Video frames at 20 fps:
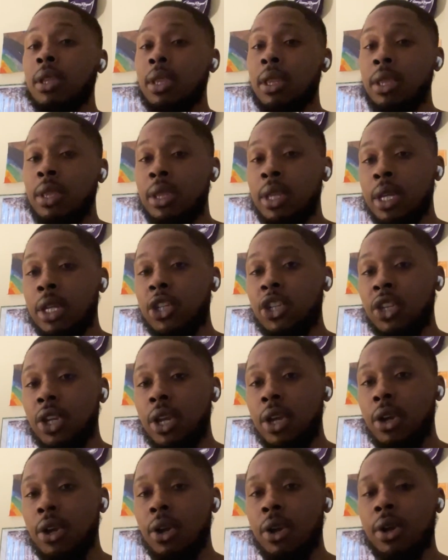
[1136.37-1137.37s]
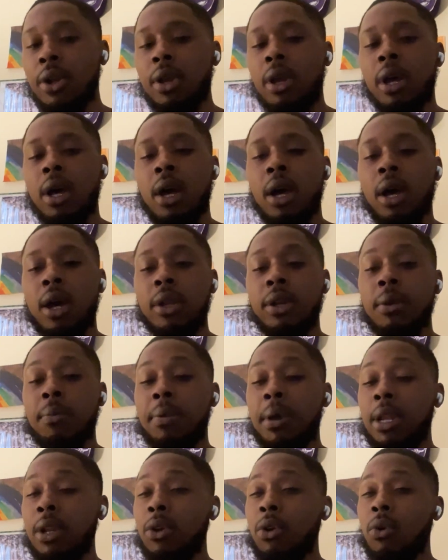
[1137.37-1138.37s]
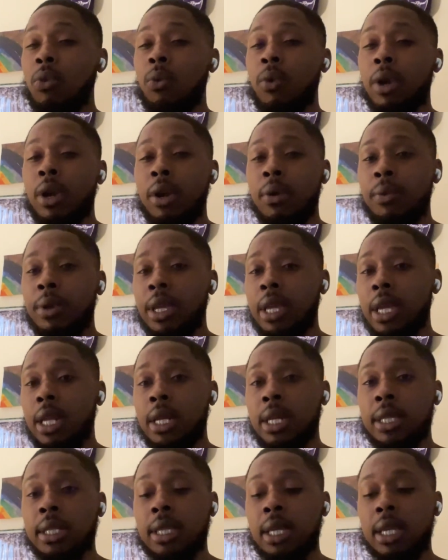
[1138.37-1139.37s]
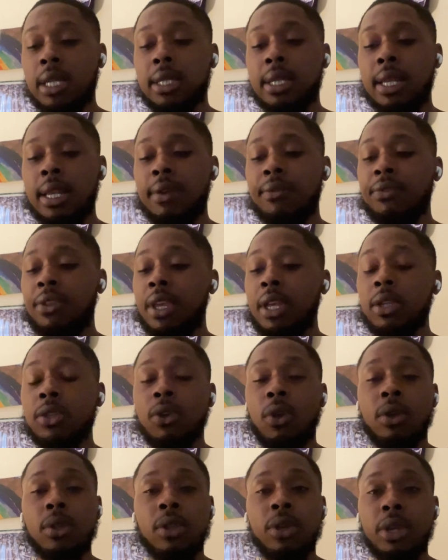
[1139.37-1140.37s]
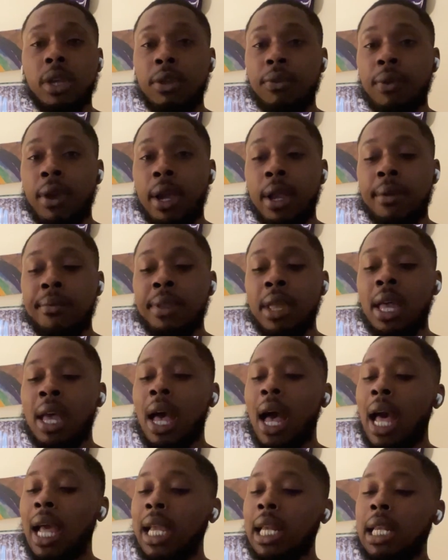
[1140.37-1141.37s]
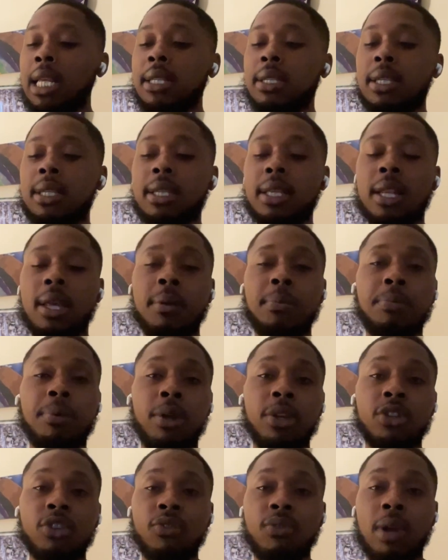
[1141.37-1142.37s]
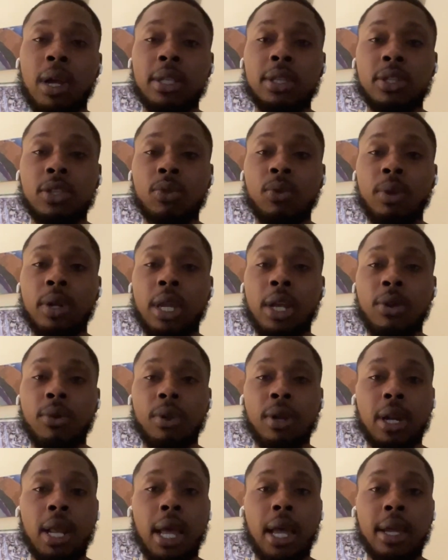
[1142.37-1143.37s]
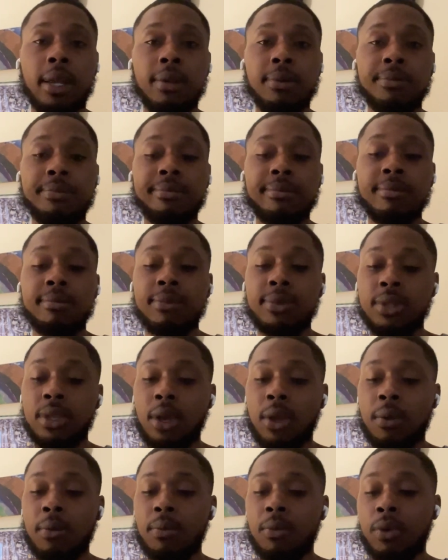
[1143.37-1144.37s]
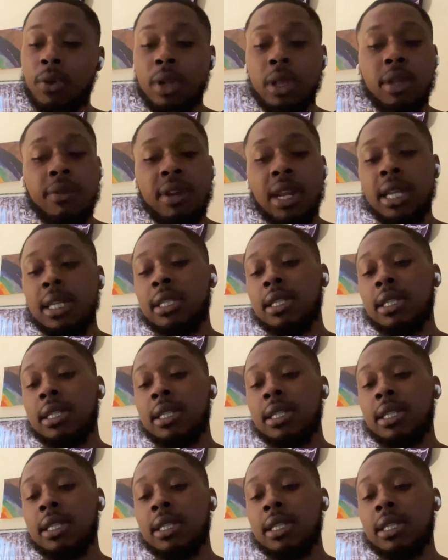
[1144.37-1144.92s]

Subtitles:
this year, depending on where we get in the season, if things aren't looking right, I could easily see that pressure rising to an 8 or a 9. So we're going to leave it at a